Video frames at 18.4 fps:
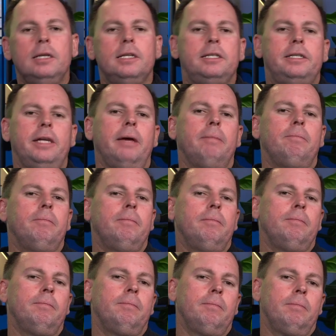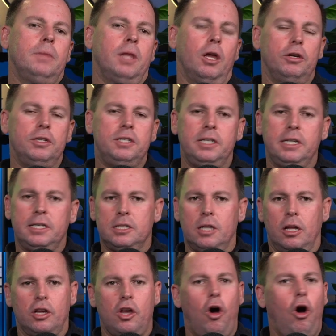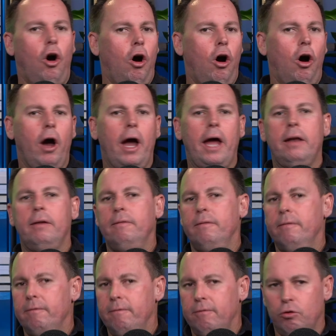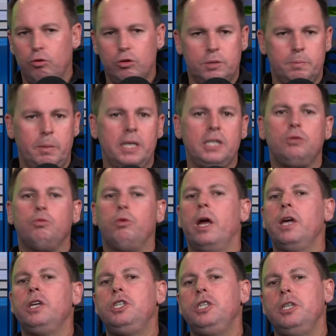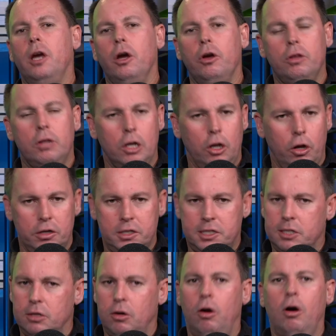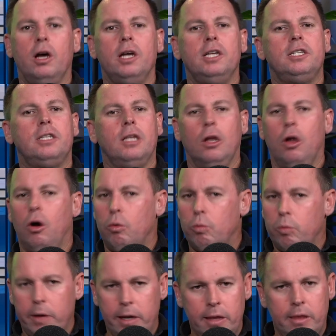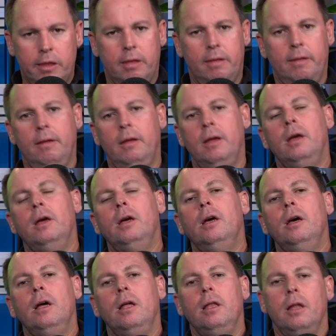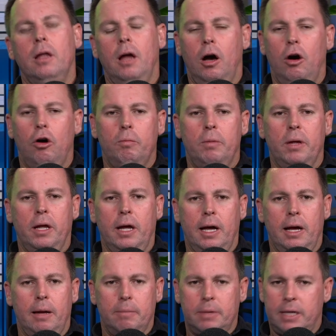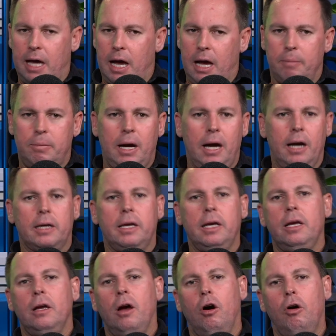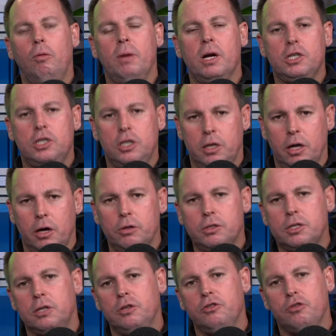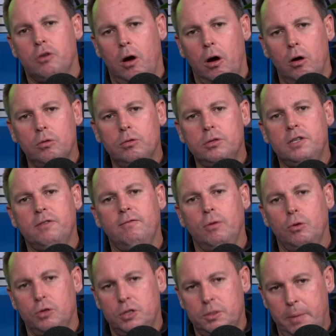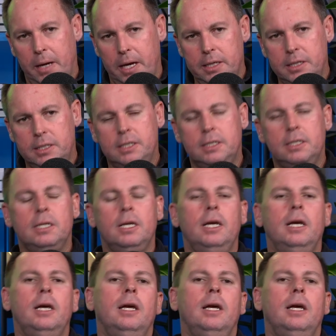SEP, those things like height, floor space ratio, the lot size, the lot width, a whole car parking, a whole bunch of those controls, floor space.